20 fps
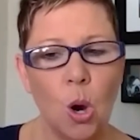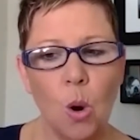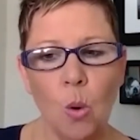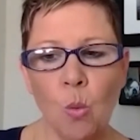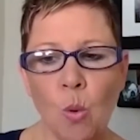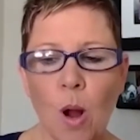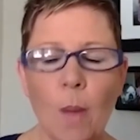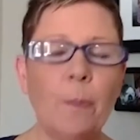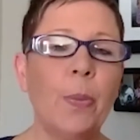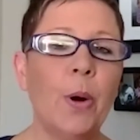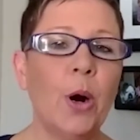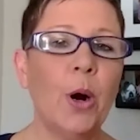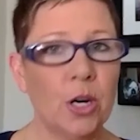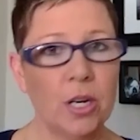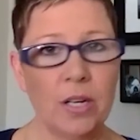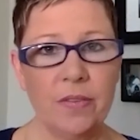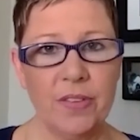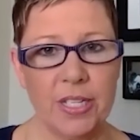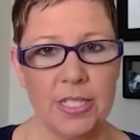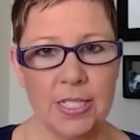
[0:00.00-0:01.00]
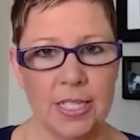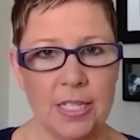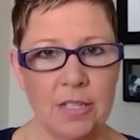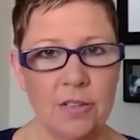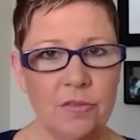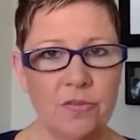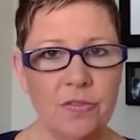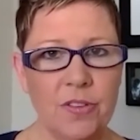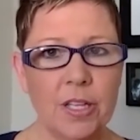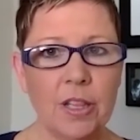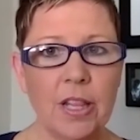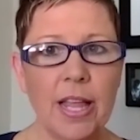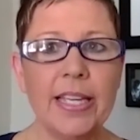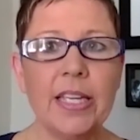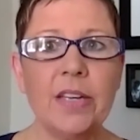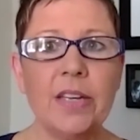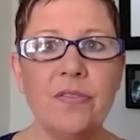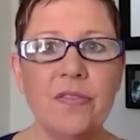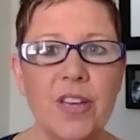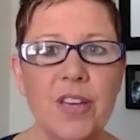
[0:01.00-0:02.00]
what part of it didn't feel like
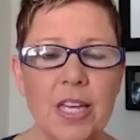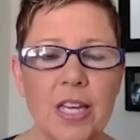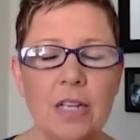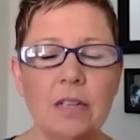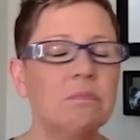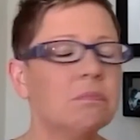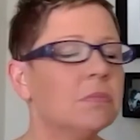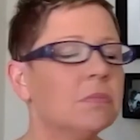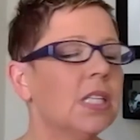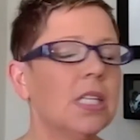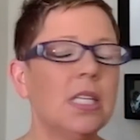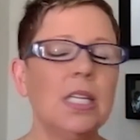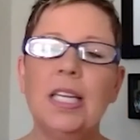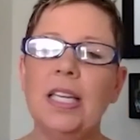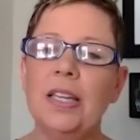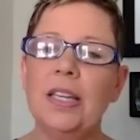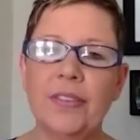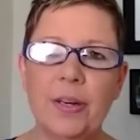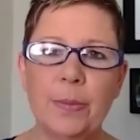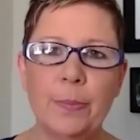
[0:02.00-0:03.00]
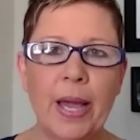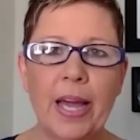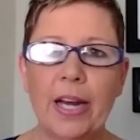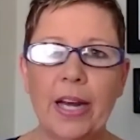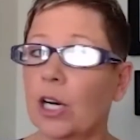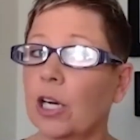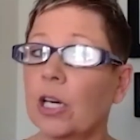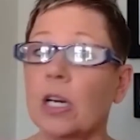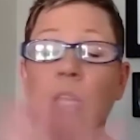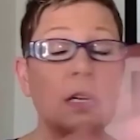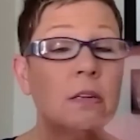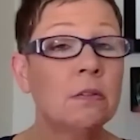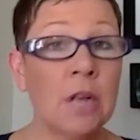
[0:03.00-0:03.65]
a fit, even better.